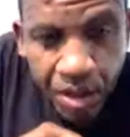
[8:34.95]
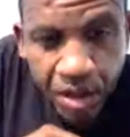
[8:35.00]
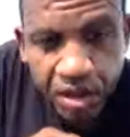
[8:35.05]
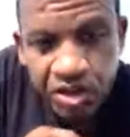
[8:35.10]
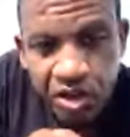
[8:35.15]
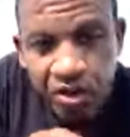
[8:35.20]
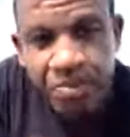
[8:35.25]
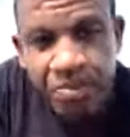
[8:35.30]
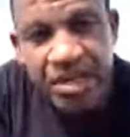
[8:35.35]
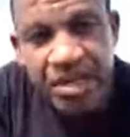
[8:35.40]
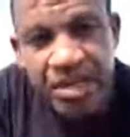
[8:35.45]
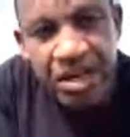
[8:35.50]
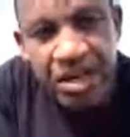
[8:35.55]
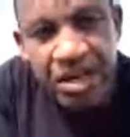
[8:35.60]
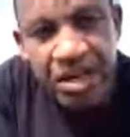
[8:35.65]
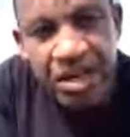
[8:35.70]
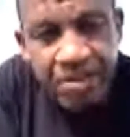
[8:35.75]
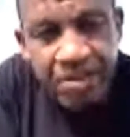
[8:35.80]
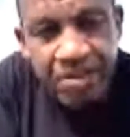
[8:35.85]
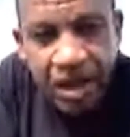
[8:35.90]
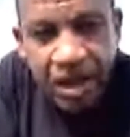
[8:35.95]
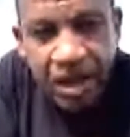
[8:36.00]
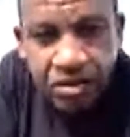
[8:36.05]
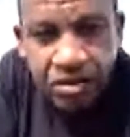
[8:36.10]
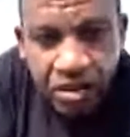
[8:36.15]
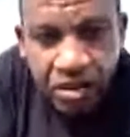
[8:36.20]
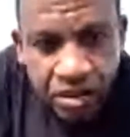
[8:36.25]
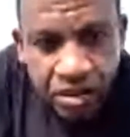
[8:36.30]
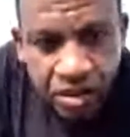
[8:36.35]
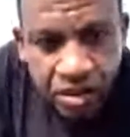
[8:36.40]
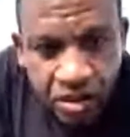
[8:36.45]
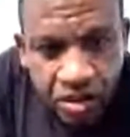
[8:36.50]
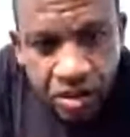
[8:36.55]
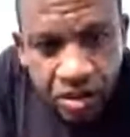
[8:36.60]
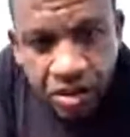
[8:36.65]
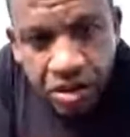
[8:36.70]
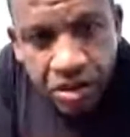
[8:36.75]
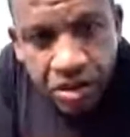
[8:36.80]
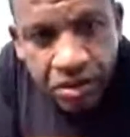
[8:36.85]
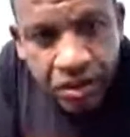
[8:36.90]
So because some elders
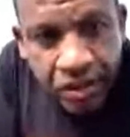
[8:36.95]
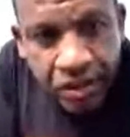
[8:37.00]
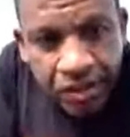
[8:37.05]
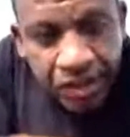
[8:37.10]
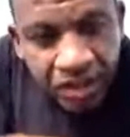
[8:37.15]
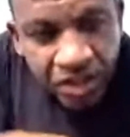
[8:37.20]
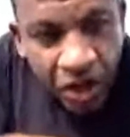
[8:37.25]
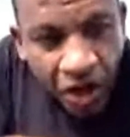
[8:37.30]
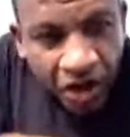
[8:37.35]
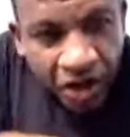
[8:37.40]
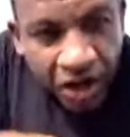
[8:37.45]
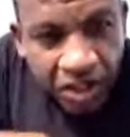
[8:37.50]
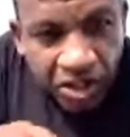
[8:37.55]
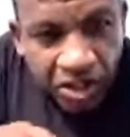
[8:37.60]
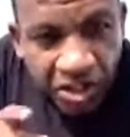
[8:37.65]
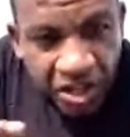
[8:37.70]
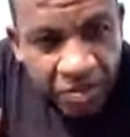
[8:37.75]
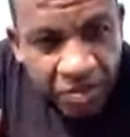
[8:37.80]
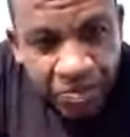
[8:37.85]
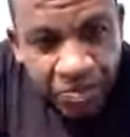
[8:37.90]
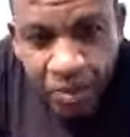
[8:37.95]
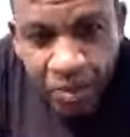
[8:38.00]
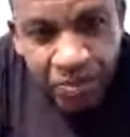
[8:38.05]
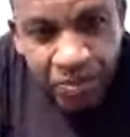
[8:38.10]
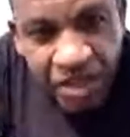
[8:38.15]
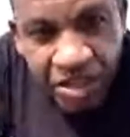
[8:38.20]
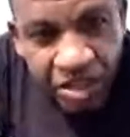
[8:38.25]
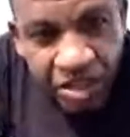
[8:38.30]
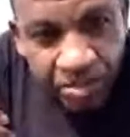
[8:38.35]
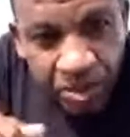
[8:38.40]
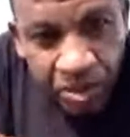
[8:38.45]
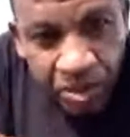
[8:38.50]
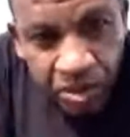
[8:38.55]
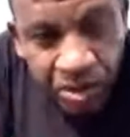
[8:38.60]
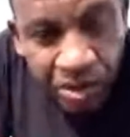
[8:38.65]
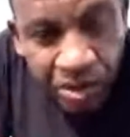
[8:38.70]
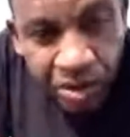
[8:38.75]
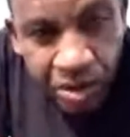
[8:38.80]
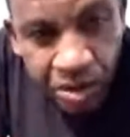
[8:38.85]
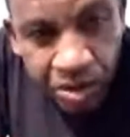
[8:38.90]
taught us simple
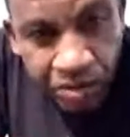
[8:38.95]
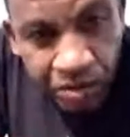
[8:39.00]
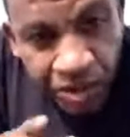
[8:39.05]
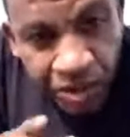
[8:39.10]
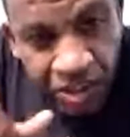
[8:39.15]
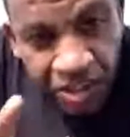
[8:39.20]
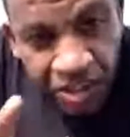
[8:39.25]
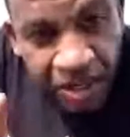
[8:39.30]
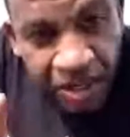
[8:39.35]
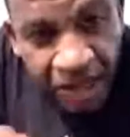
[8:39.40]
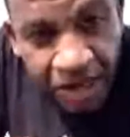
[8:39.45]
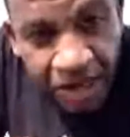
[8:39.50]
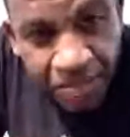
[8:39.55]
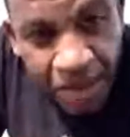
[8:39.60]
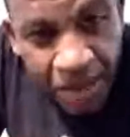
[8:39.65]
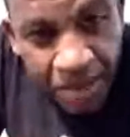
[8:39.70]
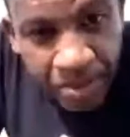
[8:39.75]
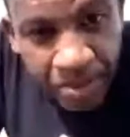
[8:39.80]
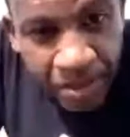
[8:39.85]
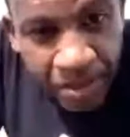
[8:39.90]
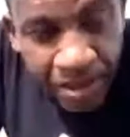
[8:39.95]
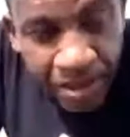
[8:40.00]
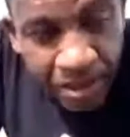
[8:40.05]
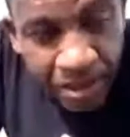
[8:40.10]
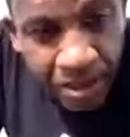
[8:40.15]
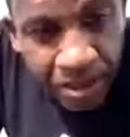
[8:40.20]
principles. What's your name, baby?